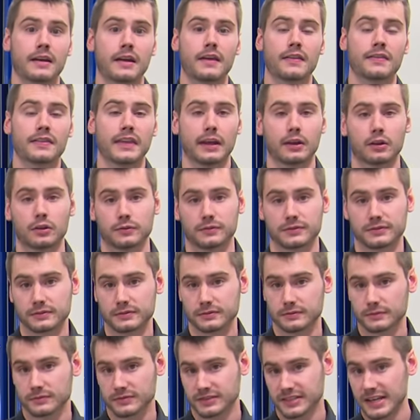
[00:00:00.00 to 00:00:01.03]
That'll
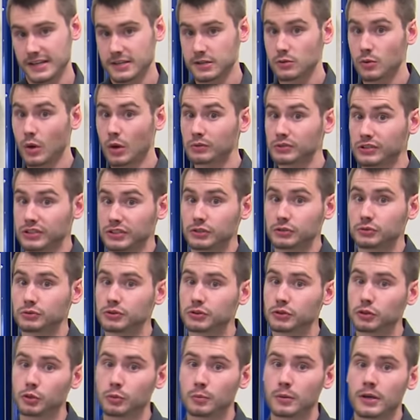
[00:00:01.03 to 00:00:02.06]
take you out to
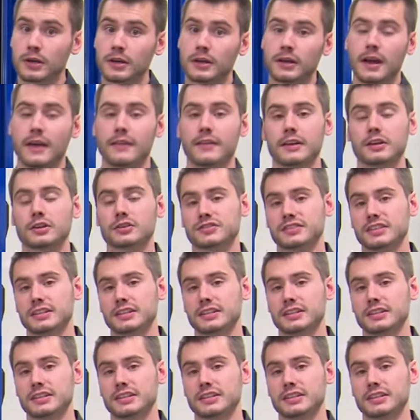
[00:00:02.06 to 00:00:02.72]
YouTube, and then you'll see